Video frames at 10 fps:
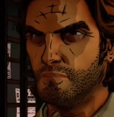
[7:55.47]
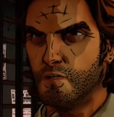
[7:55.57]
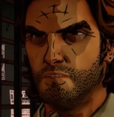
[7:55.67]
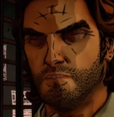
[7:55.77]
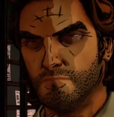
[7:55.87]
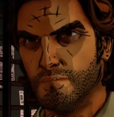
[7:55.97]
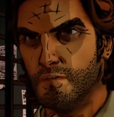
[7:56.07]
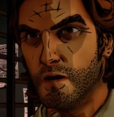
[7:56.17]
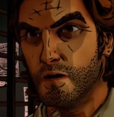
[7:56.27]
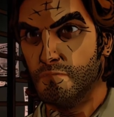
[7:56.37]
Now tell
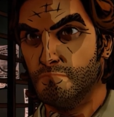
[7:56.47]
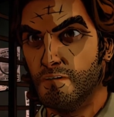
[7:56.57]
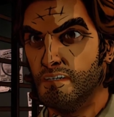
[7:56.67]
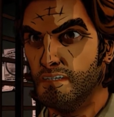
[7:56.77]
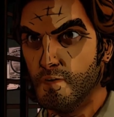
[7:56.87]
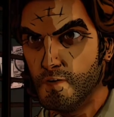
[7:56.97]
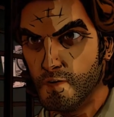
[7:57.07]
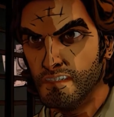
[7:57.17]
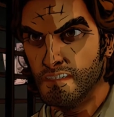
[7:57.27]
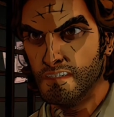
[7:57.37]
me what happened
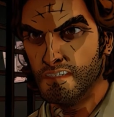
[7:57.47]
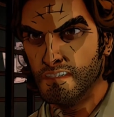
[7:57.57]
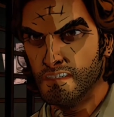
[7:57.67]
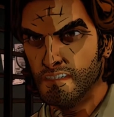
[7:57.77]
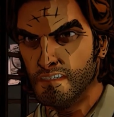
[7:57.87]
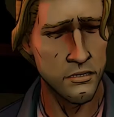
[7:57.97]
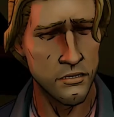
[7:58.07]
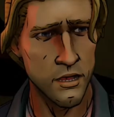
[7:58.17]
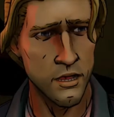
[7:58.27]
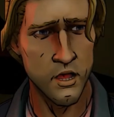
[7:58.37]
to it.
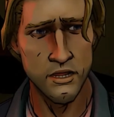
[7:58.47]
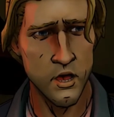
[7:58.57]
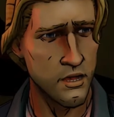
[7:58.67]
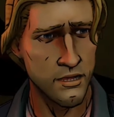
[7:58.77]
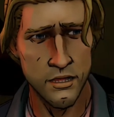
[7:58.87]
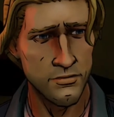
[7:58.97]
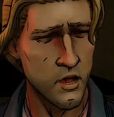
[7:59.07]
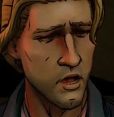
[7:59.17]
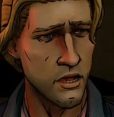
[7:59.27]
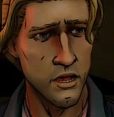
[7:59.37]
I don't know anything
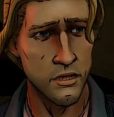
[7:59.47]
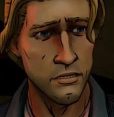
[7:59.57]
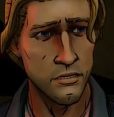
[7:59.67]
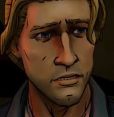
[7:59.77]
about that.